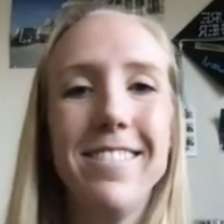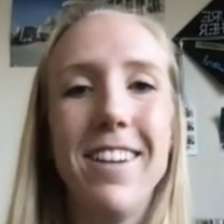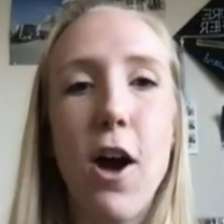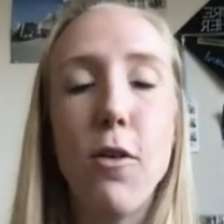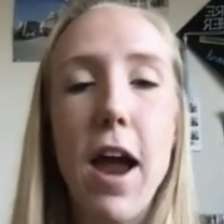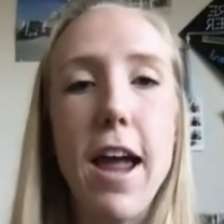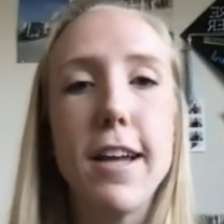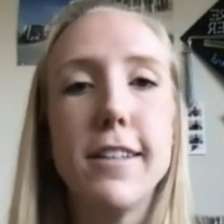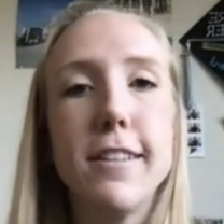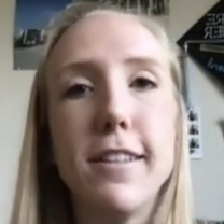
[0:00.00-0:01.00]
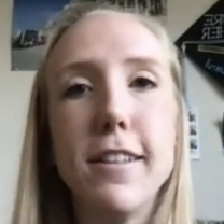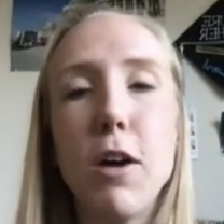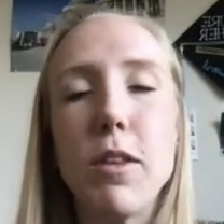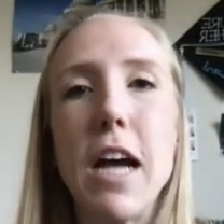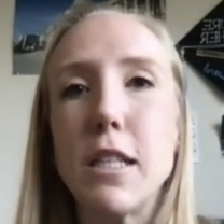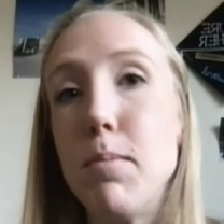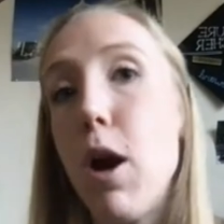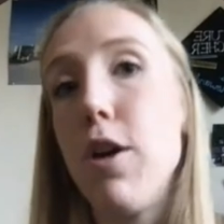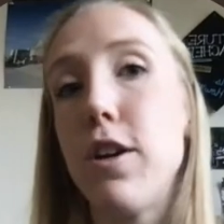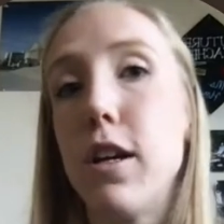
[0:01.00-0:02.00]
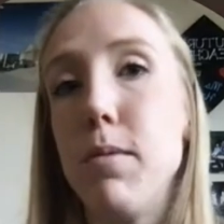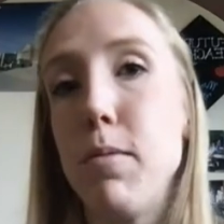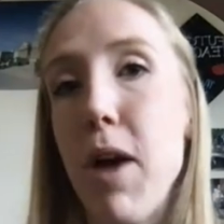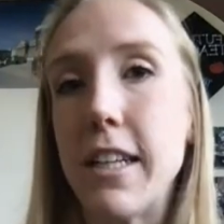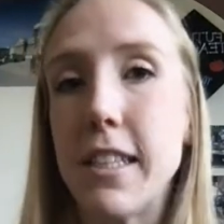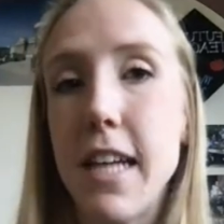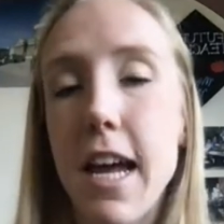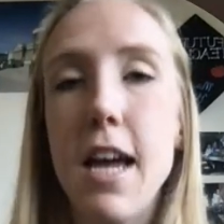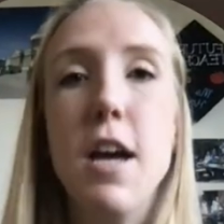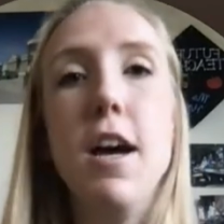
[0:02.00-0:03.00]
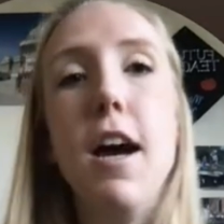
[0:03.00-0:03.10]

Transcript: All right, good luck with that tomorrow. You're going to be practicing.